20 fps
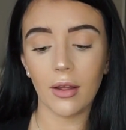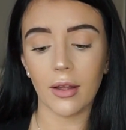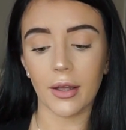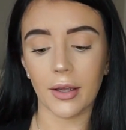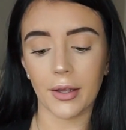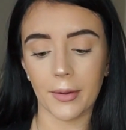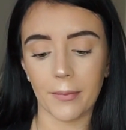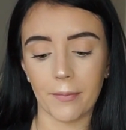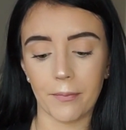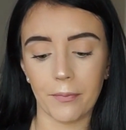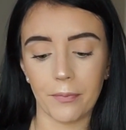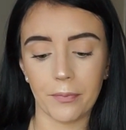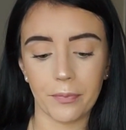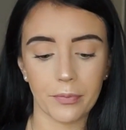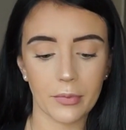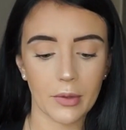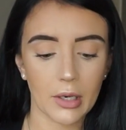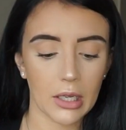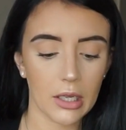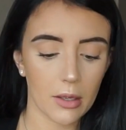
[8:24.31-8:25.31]

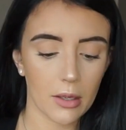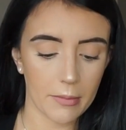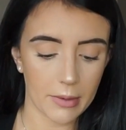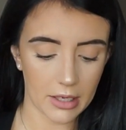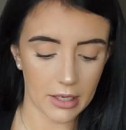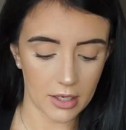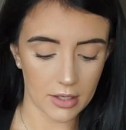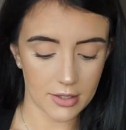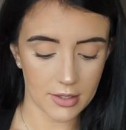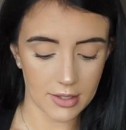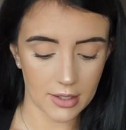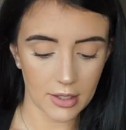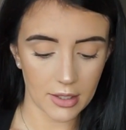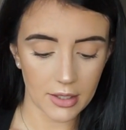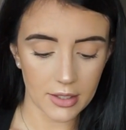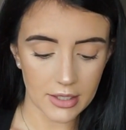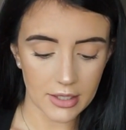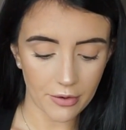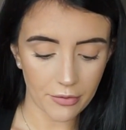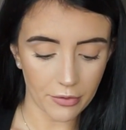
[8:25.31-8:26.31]
because
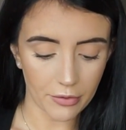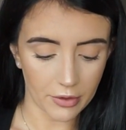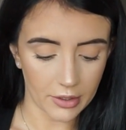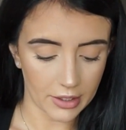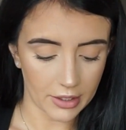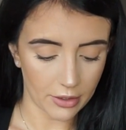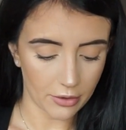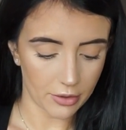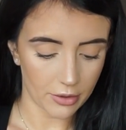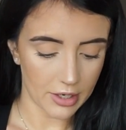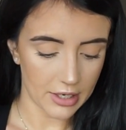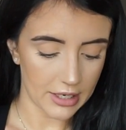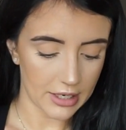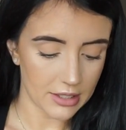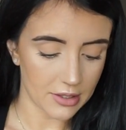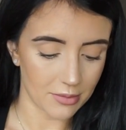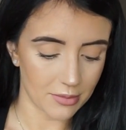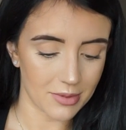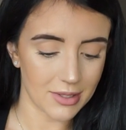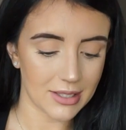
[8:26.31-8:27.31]
you're definitely going to need
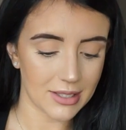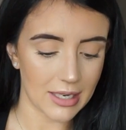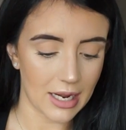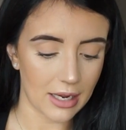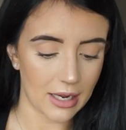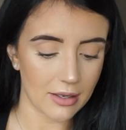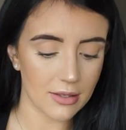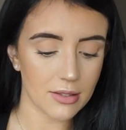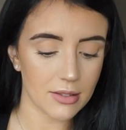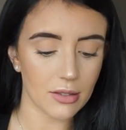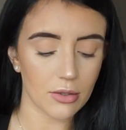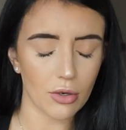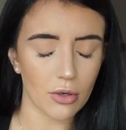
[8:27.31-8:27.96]
some snacks.